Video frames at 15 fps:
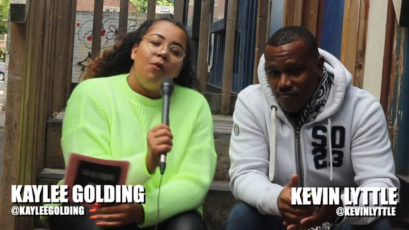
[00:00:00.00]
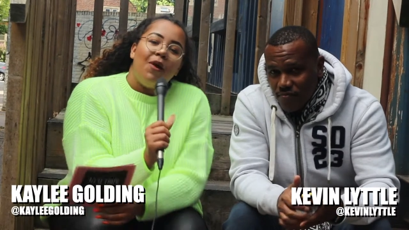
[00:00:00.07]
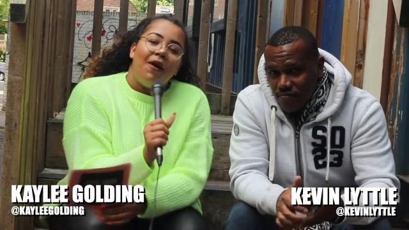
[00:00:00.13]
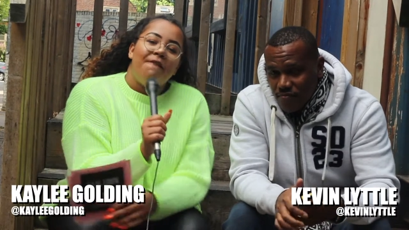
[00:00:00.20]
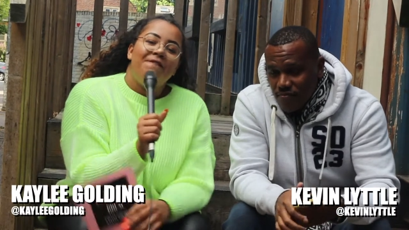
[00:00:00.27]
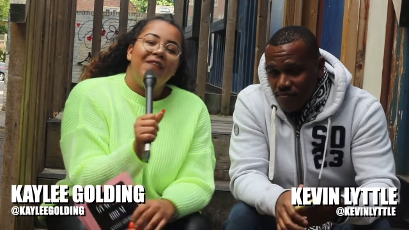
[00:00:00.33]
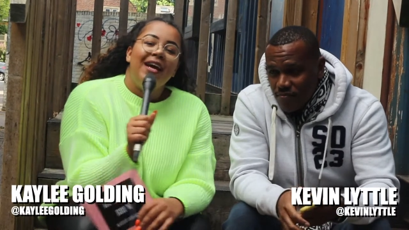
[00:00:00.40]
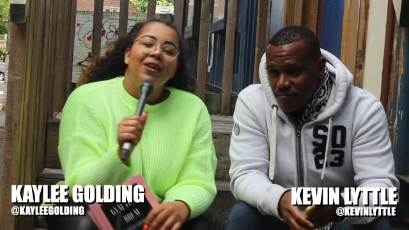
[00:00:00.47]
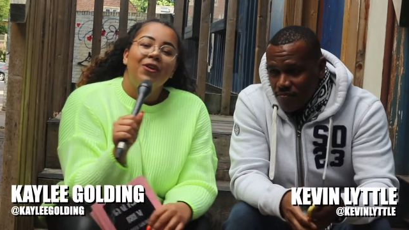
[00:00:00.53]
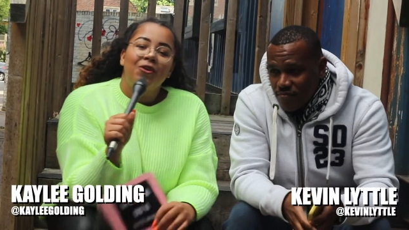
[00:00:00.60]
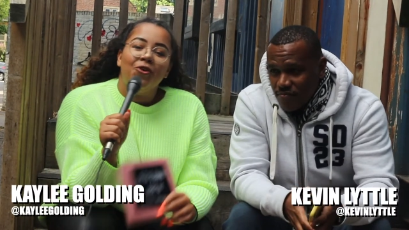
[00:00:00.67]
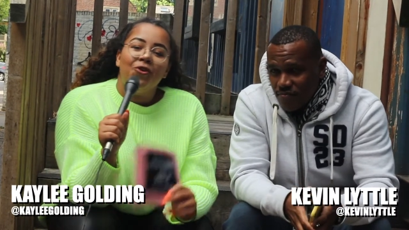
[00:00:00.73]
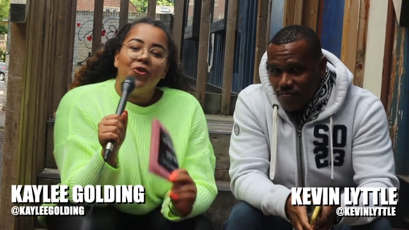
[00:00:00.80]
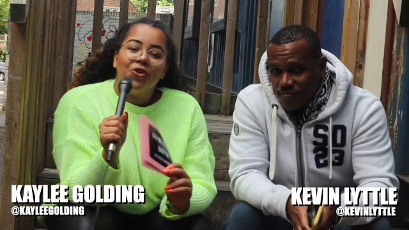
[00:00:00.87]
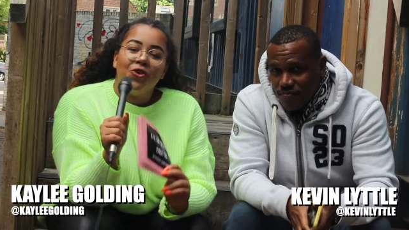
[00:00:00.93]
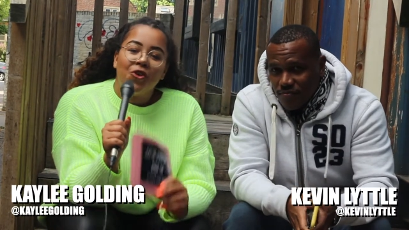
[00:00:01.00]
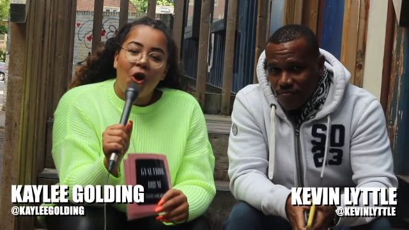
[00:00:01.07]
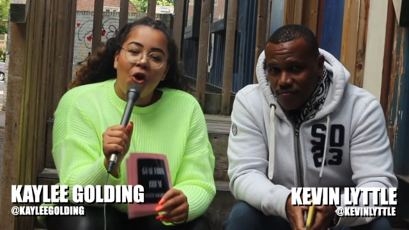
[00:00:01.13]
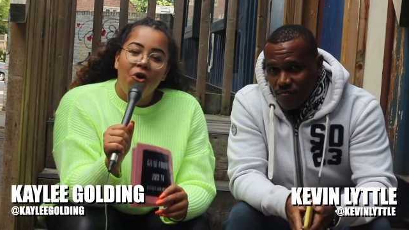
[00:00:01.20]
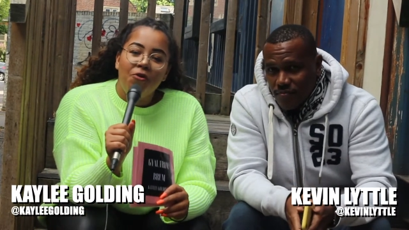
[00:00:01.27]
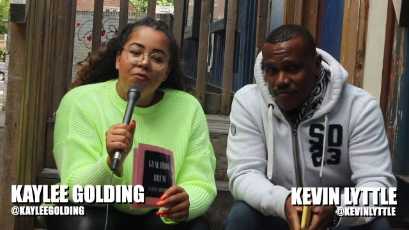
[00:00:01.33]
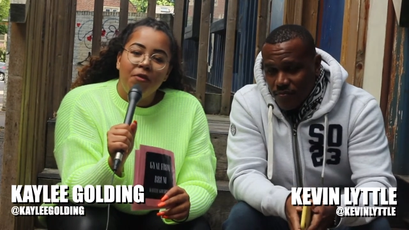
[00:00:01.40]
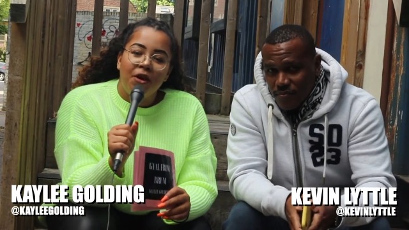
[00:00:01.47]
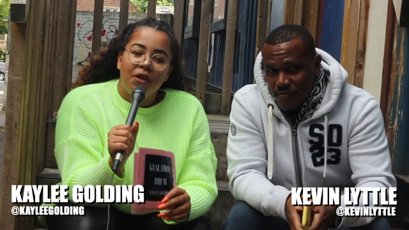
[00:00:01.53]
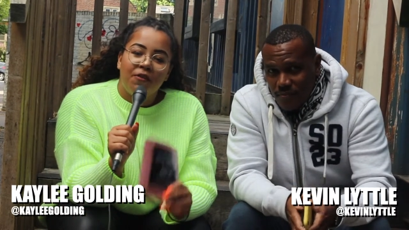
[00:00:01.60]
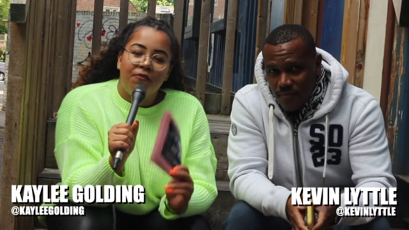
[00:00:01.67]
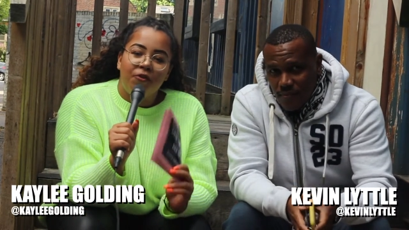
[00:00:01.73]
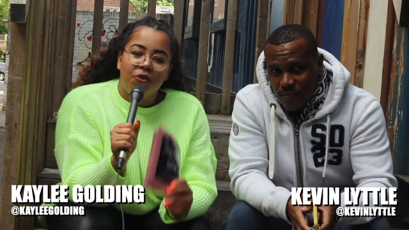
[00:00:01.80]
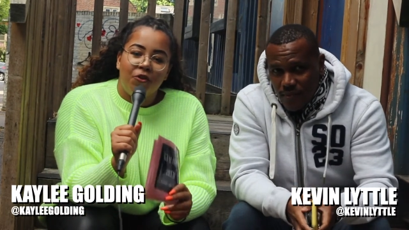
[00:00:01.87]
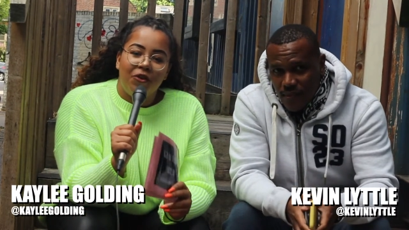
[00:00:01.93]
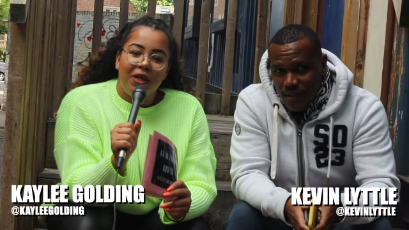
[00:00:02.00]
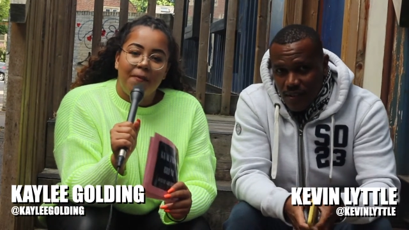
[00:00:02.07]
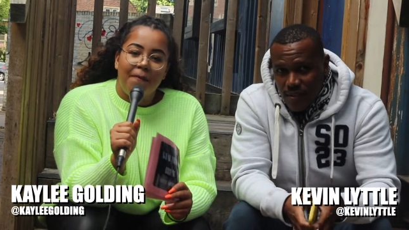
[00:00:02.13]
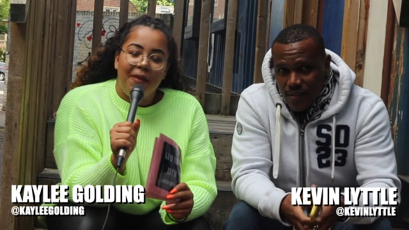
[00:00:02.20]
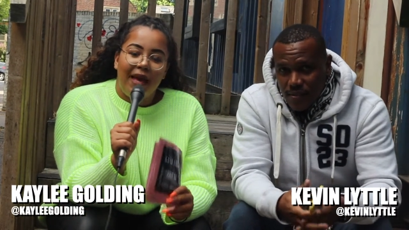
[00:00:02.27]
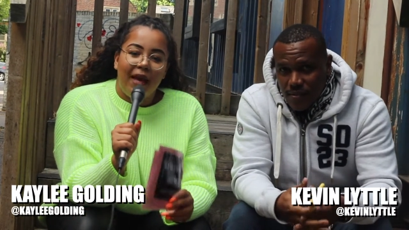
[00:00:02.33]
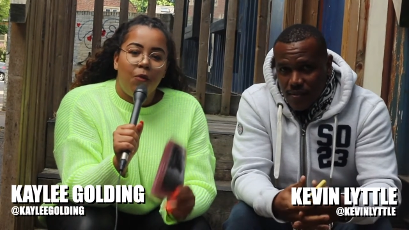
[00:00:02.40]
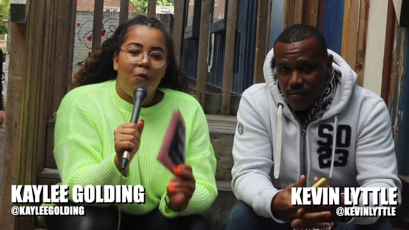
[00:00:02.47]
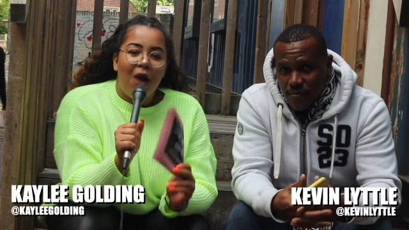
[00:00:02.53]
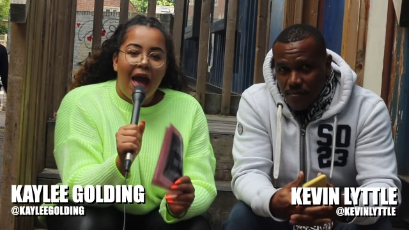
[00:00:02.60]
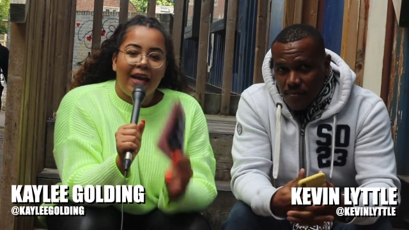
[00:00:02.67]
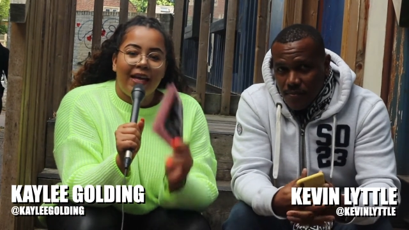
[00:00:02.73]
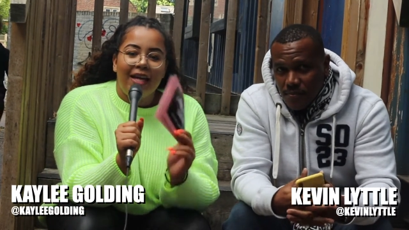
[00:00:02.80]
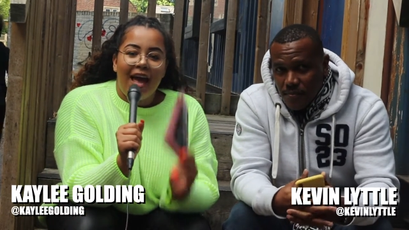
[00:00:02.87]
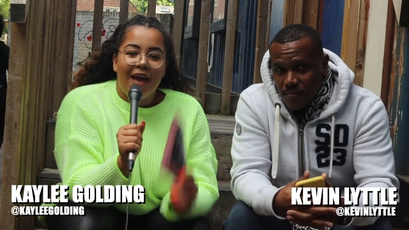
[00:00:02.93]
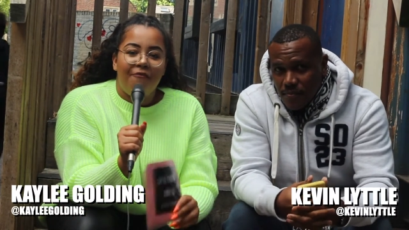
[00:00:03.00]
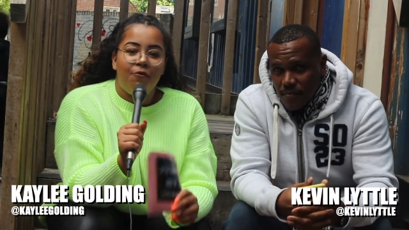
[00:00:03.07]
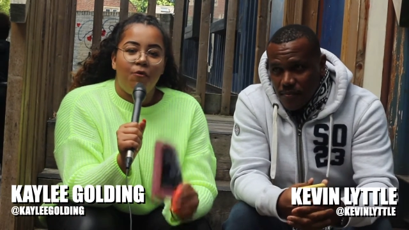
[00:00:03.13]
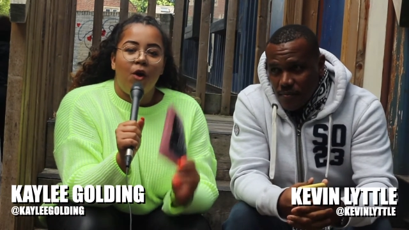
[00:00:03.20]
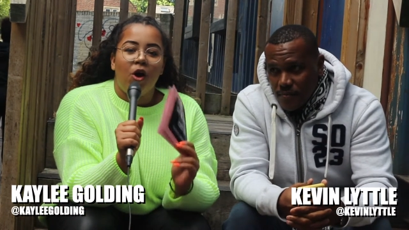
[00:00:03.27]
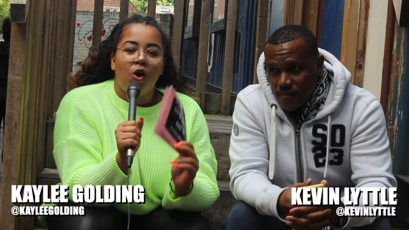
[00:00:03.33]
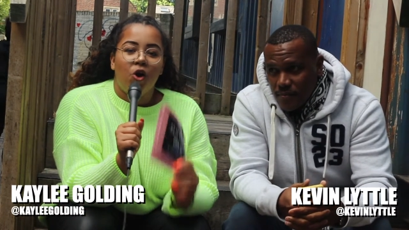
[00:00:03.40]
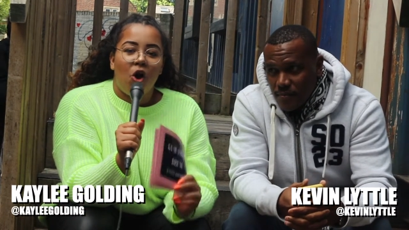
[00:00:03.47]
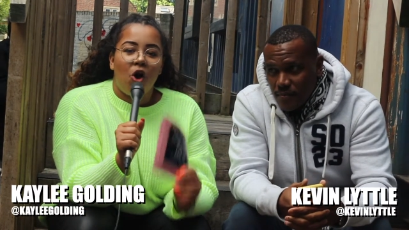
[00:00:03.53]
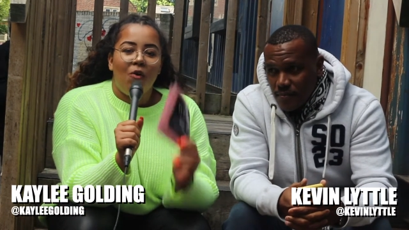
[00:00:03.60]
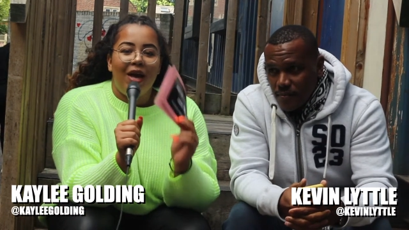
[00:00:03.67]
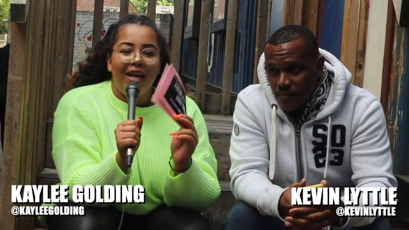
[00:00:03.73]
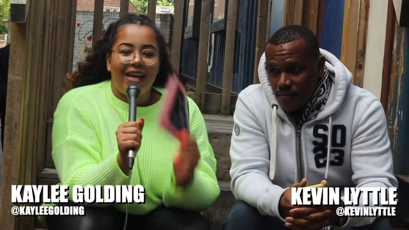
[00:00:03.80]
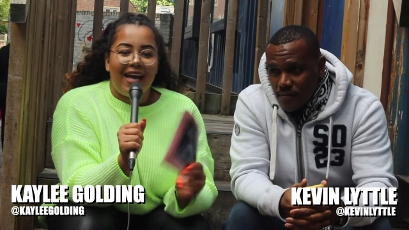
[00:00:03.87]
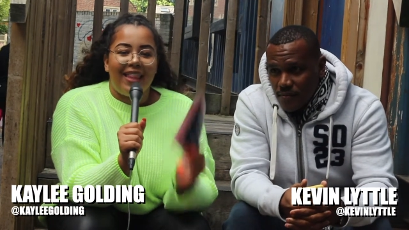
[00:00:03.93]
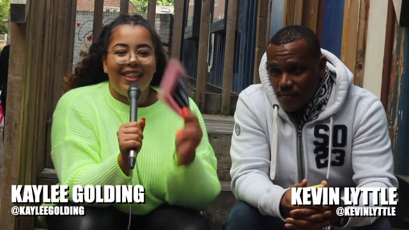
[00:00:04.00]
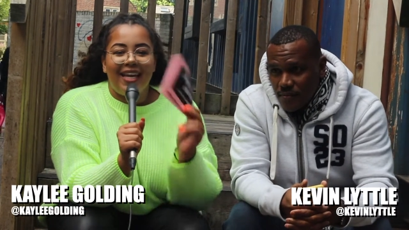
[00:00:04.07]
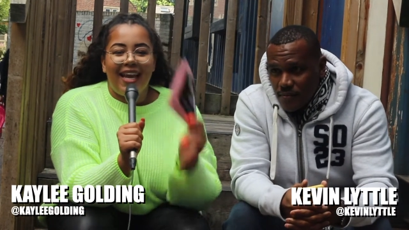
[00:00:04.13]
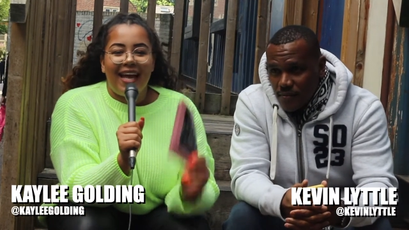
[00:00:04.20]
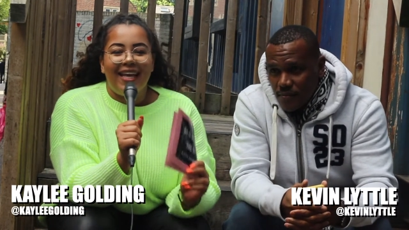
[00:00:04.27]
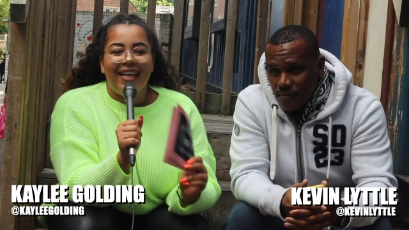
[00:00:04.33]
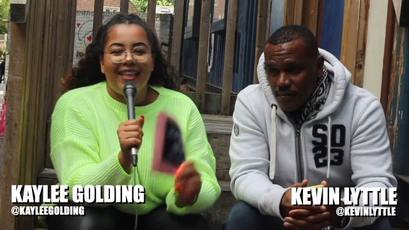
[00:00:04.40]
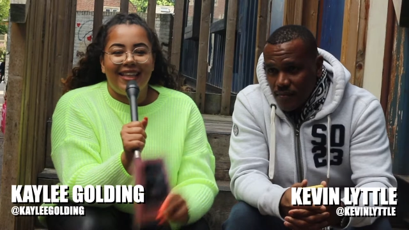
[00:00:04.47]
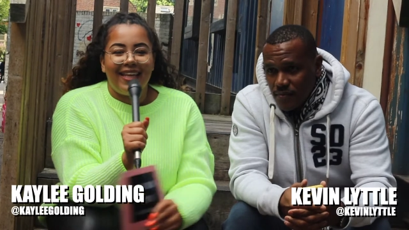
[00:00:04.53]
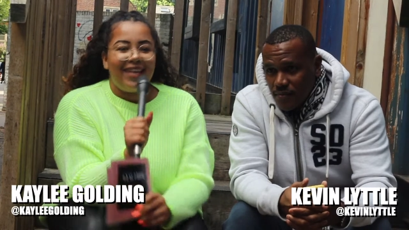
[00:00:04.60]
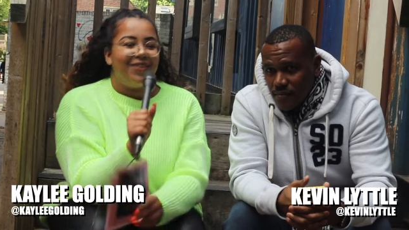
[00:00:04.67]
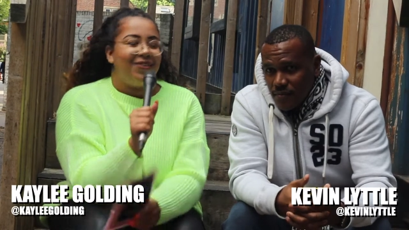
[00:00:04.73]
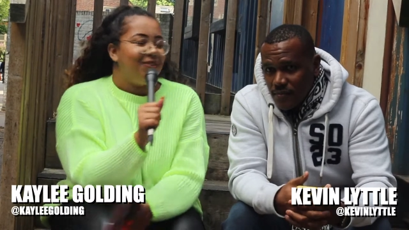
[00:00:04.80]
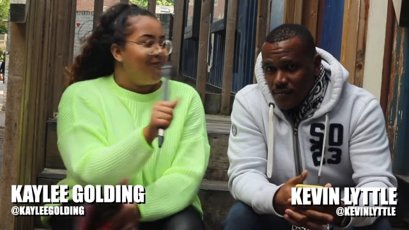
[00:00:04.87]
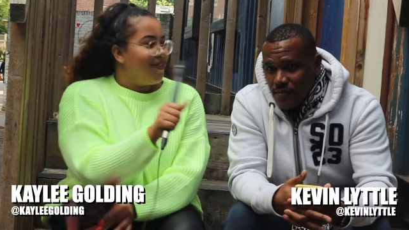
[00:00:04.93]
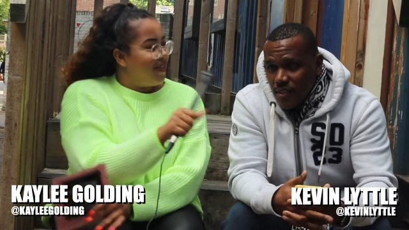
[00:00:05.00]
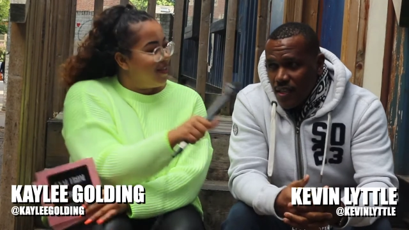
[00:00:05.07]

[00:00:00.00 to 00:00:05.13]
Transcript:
Speaker 1: Well, thank you so much for joining me. Where can everyone go and get the latest single?